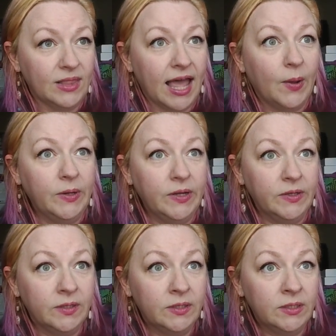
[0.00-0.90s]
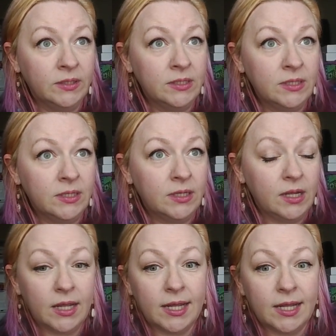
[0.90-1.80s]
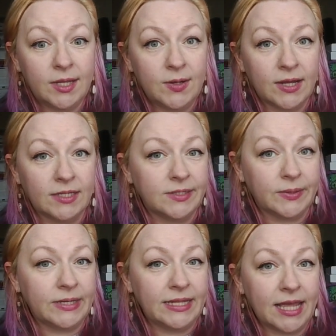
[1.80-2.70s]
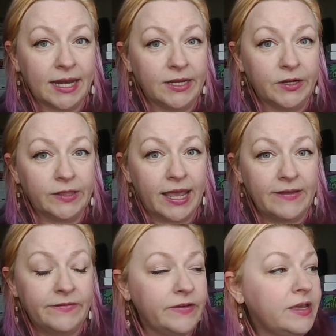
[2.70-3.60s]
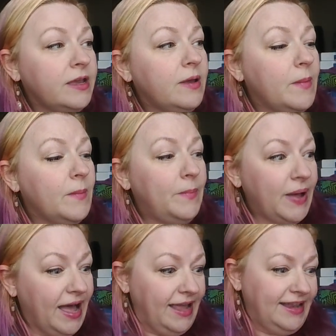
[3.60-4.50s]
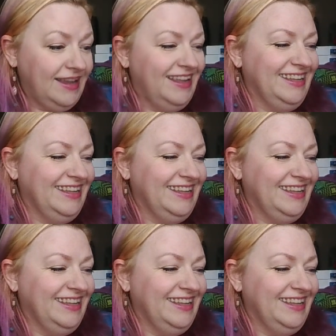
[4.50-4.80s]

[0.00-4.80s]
loud and you guys don't need that in your life. But